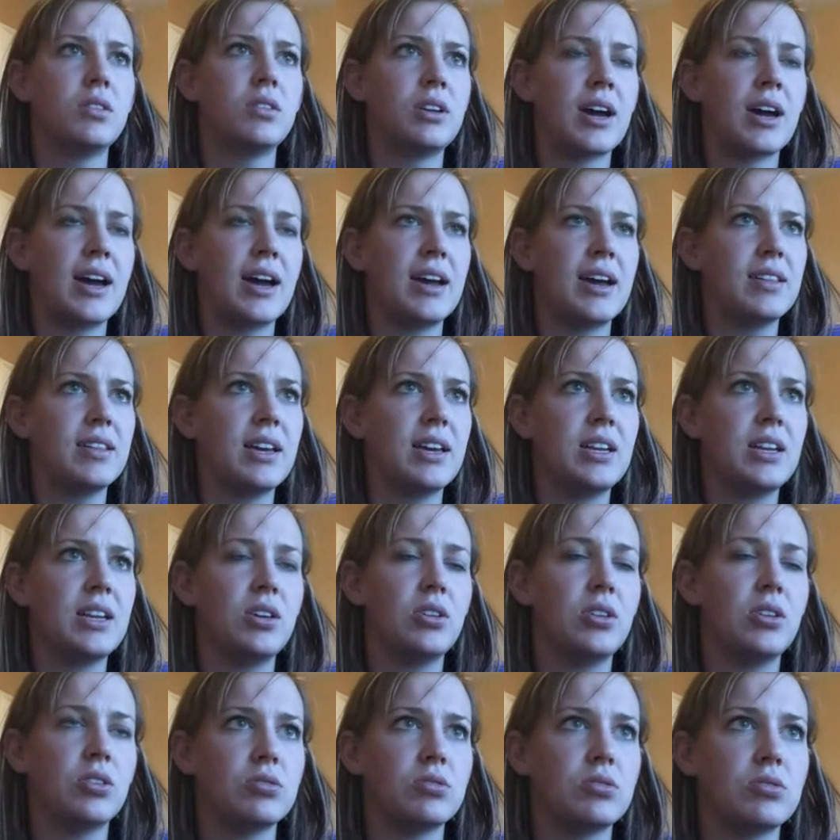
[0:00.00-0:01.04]
and highlighting
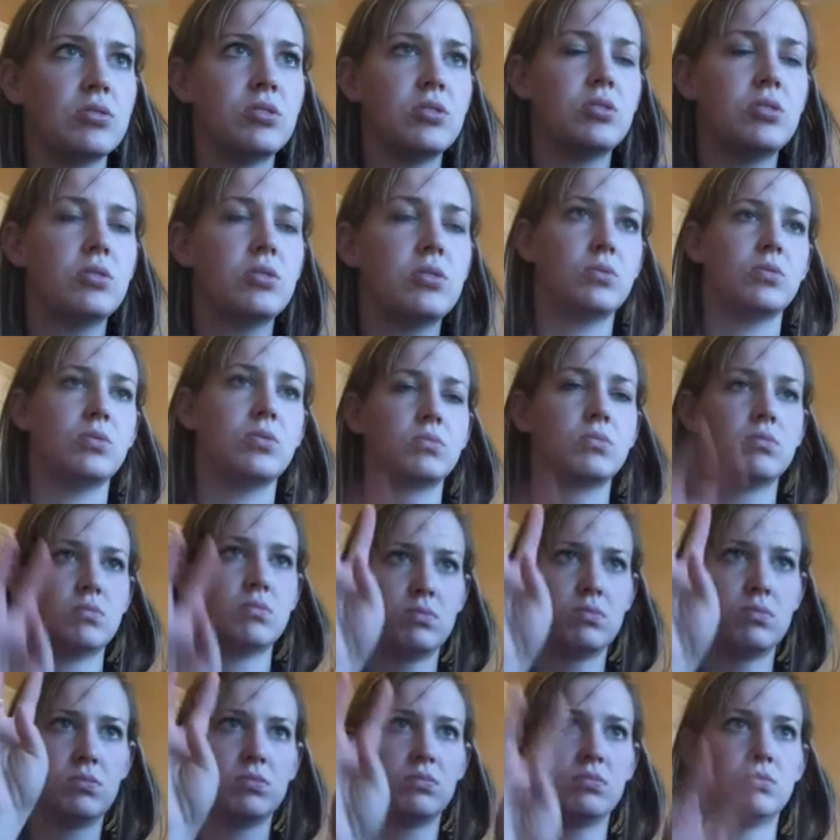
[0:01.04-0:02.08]
your two
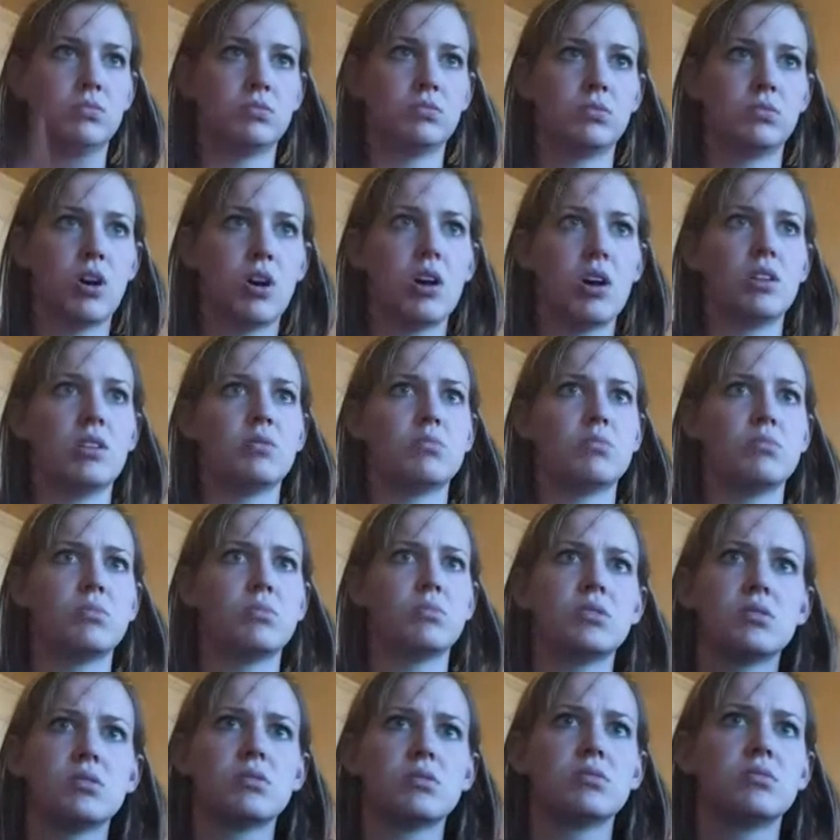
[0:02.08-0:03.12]

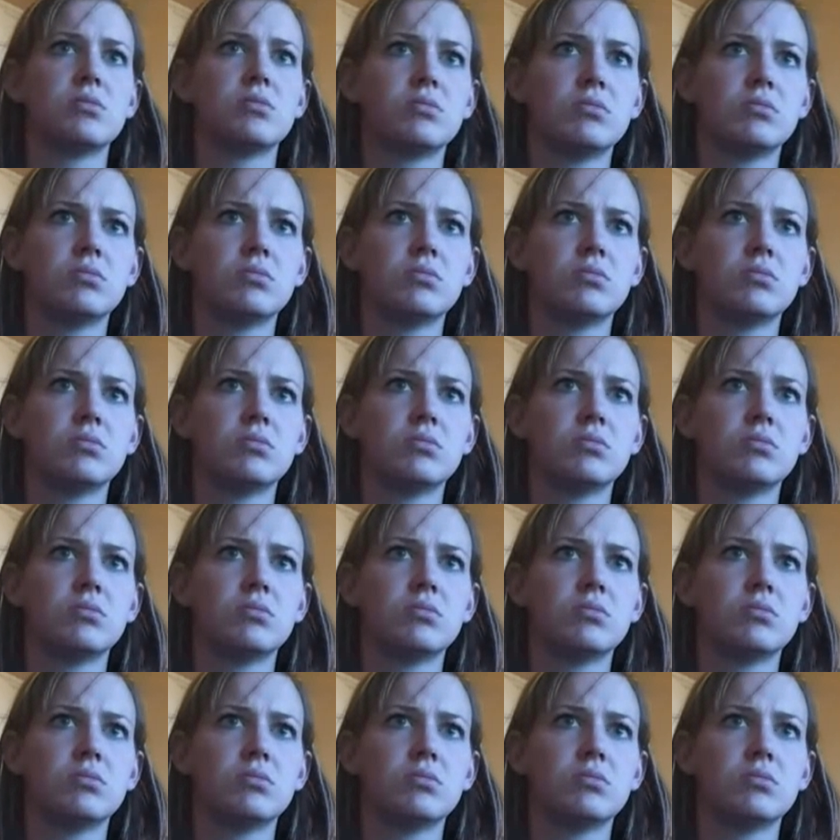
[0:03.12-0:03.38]
columns.